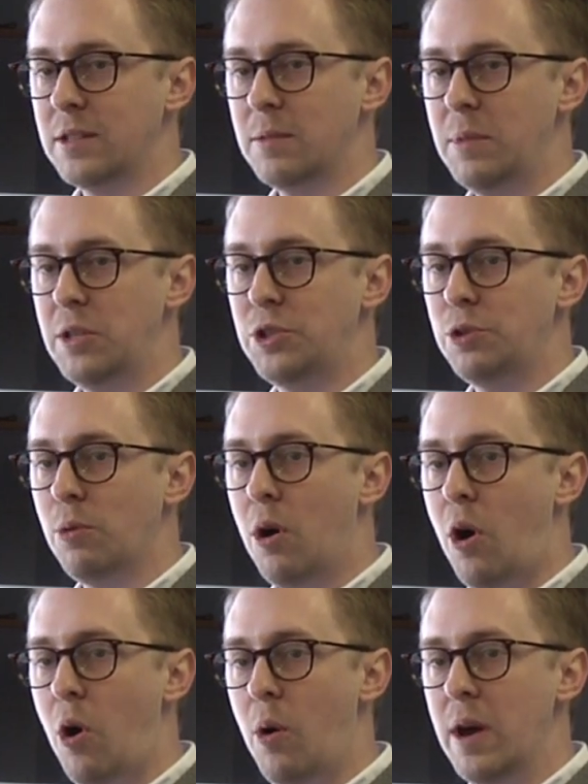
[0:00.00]
meet you
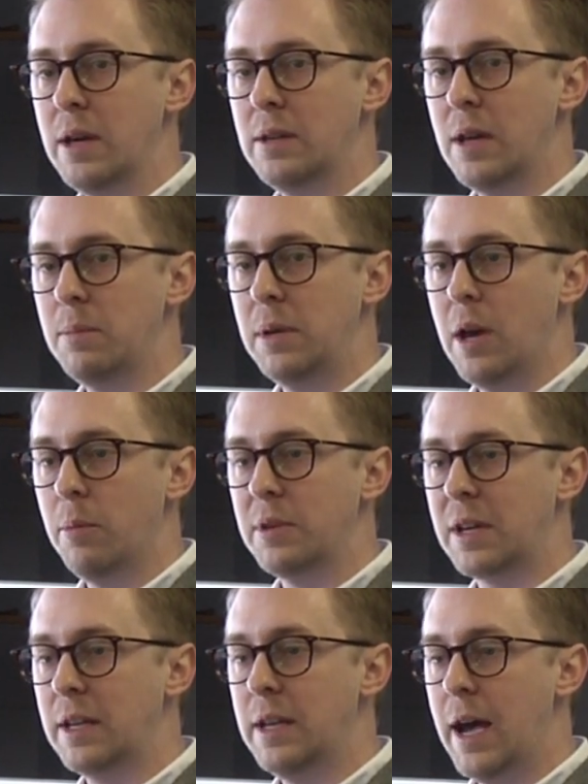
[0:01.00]
all and be able to
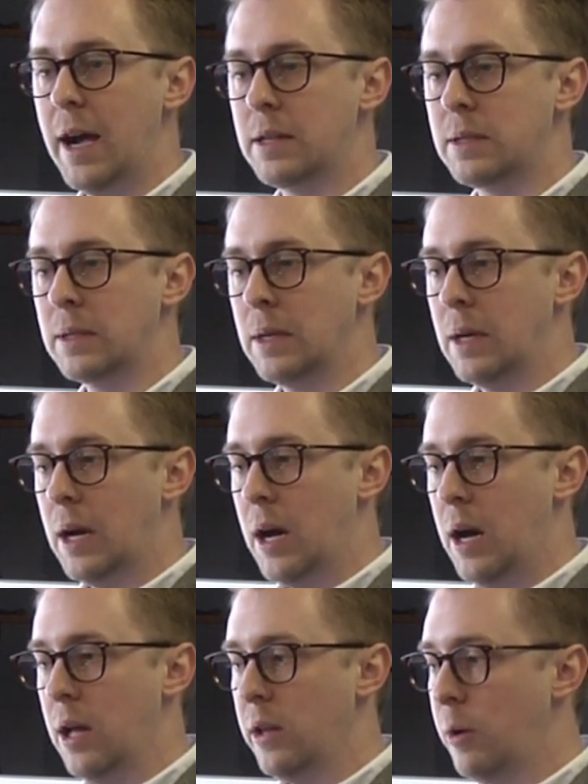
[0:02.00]
connect
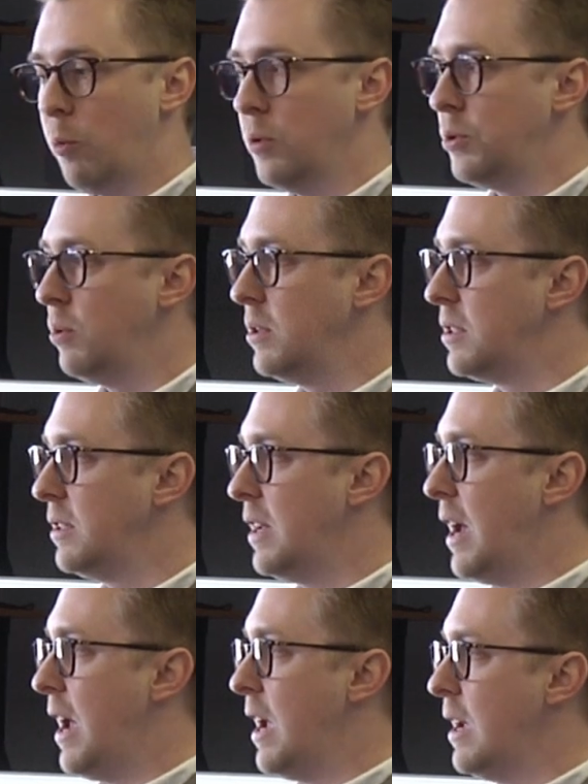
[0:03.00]
like we're doing
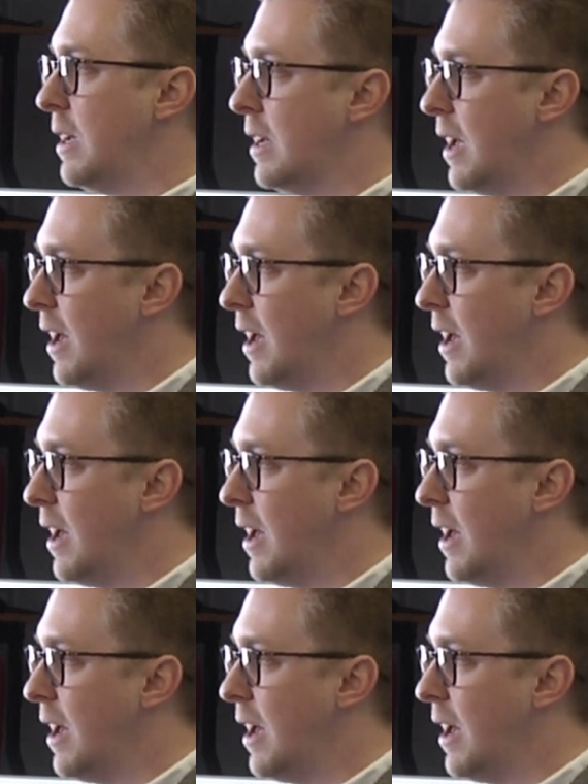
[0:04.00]
today.